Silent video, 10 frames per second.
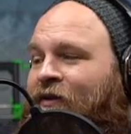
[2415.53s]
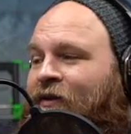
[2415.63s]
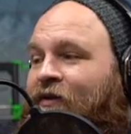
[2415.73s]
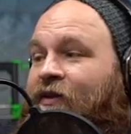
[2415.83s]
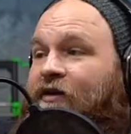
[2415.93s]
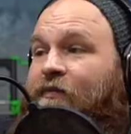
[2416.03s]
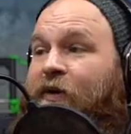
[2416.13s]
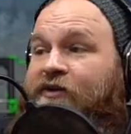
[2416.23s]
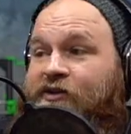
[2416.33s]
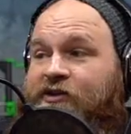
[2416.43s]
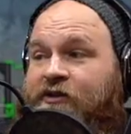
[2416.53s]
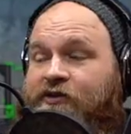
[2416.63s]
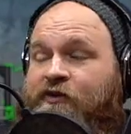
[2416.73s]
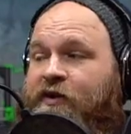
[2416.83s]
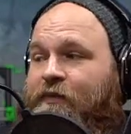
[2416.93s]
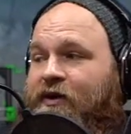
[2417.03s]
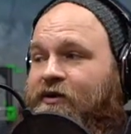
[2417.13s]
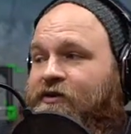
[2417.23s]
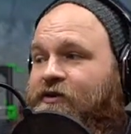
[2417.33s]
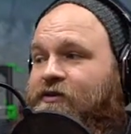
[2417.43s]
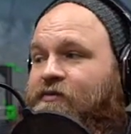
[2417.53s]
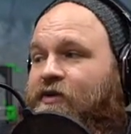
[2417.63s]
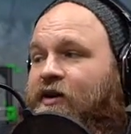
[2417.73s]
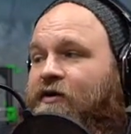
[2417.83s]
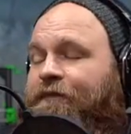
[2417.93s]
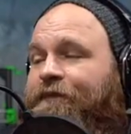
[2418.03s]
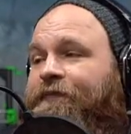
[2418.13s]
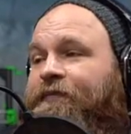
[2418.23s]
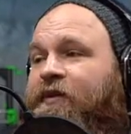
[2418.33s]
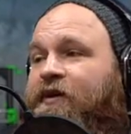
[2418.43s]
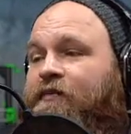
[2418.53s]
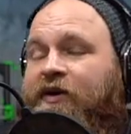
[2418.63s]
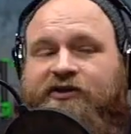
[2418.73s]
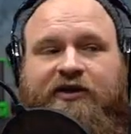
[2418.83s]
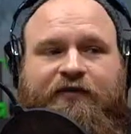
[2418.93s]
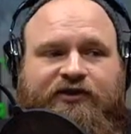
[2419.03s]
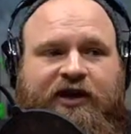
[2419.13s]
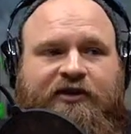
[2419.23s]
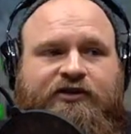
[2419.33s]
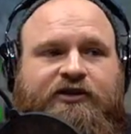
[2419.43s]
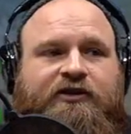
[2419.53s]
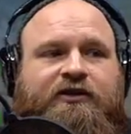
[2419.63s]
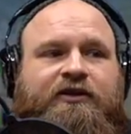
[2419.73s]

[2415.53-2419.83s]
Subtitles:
The pitch is still 2 millimeters, Bernard. The pitch never changed.